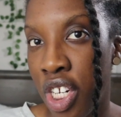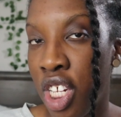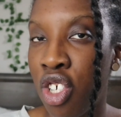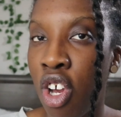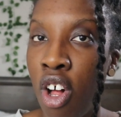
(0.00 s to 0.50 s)

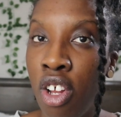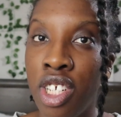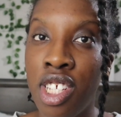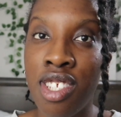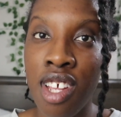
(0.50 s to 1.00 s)
It's called
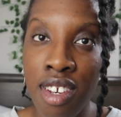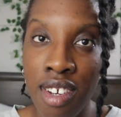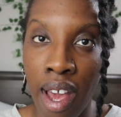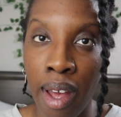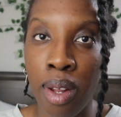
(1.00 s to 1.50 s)

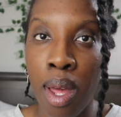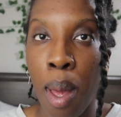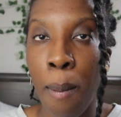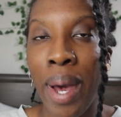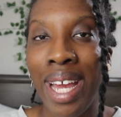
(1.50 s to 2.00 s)
Sundial
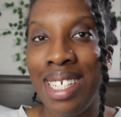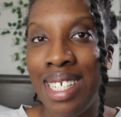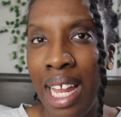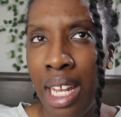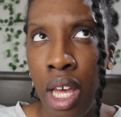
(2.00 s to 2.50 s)
by
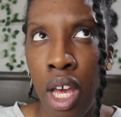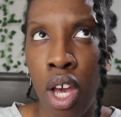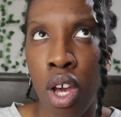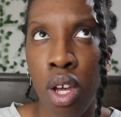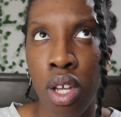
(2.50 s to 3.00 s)
DELLA
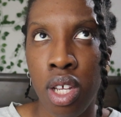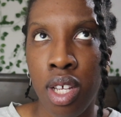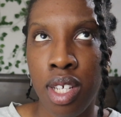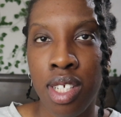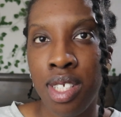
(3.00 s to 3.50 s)

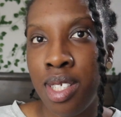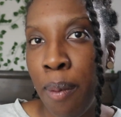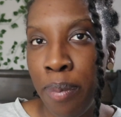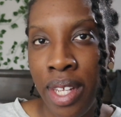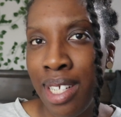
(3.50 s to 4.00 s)

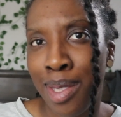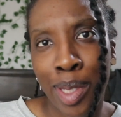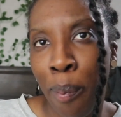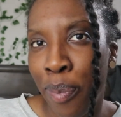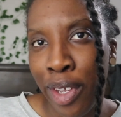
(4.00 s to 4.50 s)
something
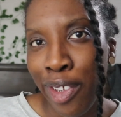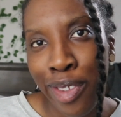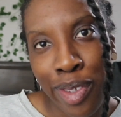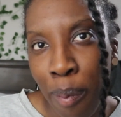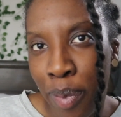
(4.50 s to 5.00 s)
something
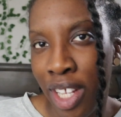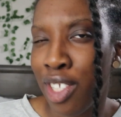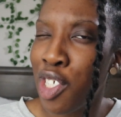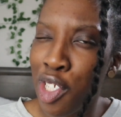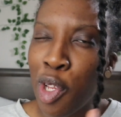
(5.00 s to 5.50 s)
something.
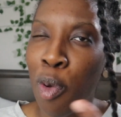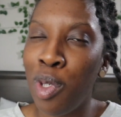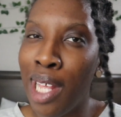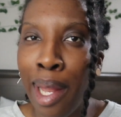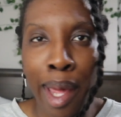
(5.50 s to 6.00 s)
Just know
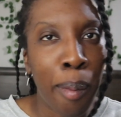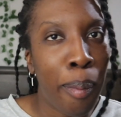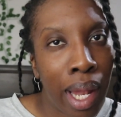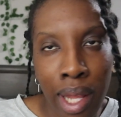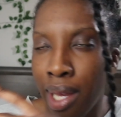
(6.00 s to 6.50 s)
Della and
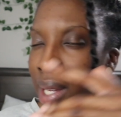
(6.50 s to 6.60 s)
Bella.